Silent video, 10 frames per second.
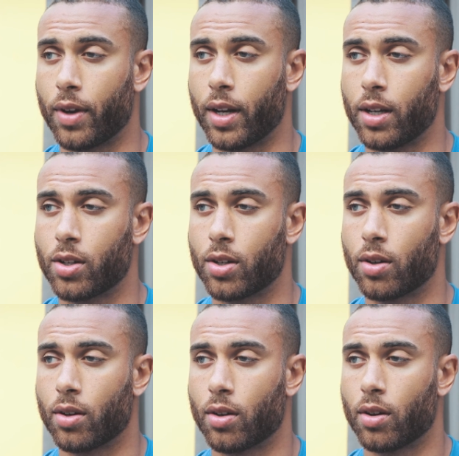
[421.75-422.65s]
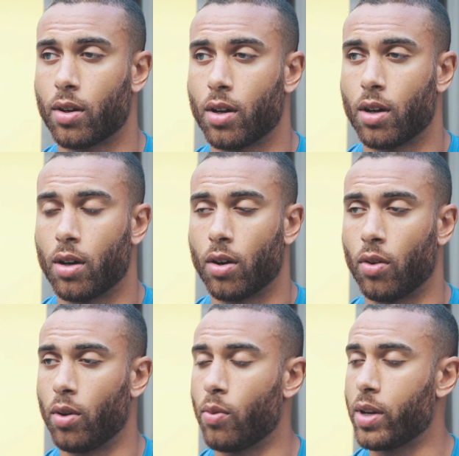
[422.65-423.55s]
finished,
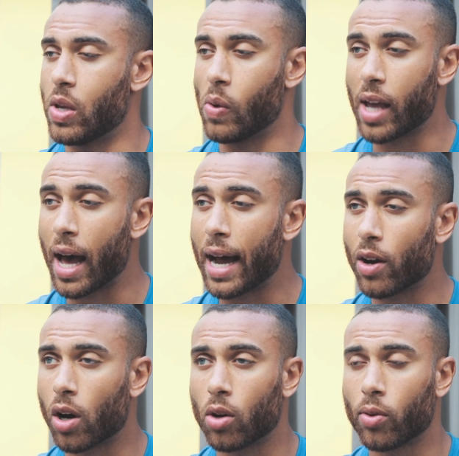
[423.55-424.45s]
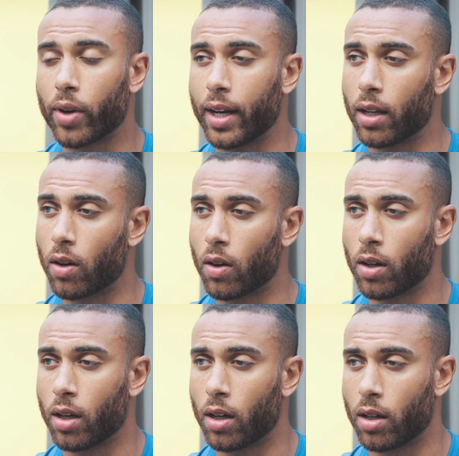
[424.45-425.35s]
only when you cannot hold any
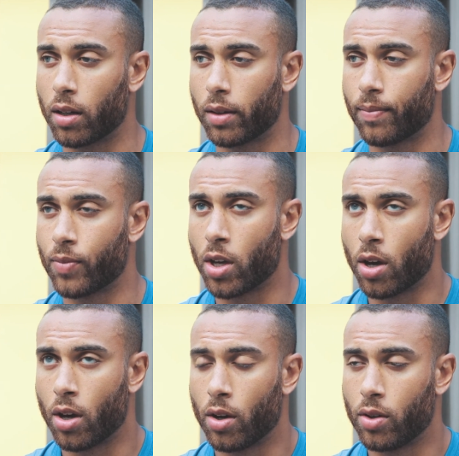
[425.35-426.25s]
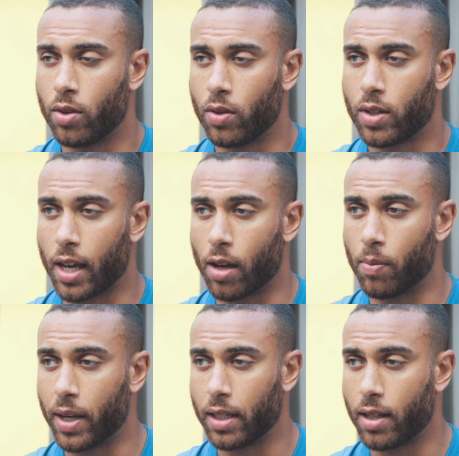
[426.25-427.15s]
longer, do you take a
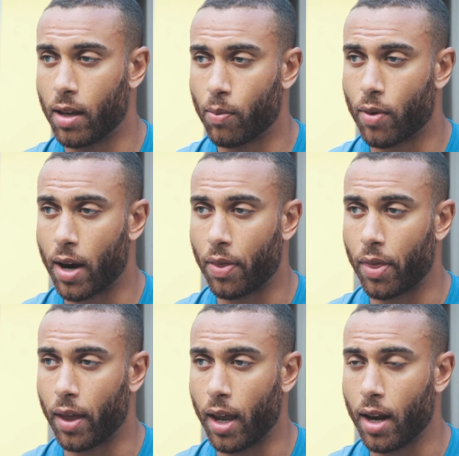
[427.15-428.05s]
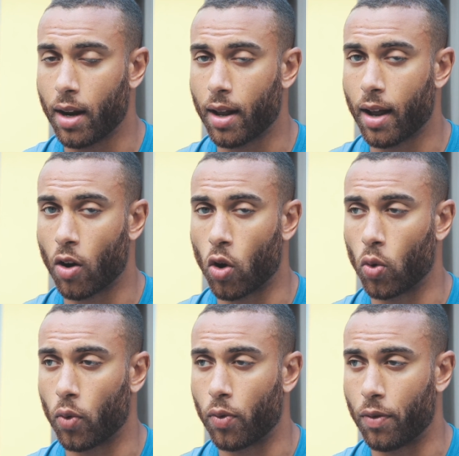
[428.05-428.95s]
big deep breath in and
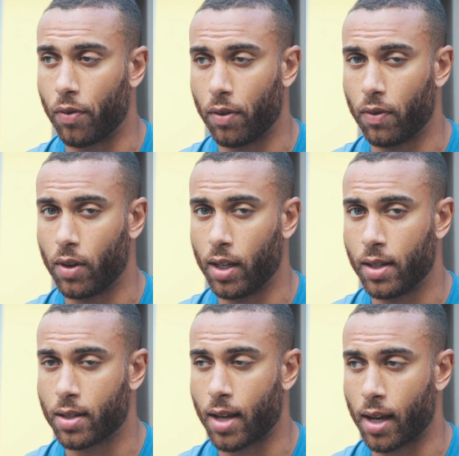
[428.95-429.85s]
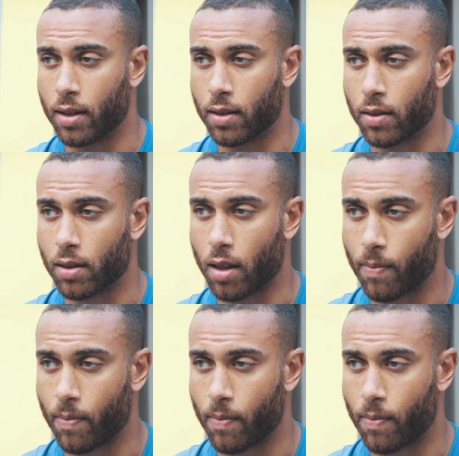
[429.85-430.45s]
hold for 15 seconds.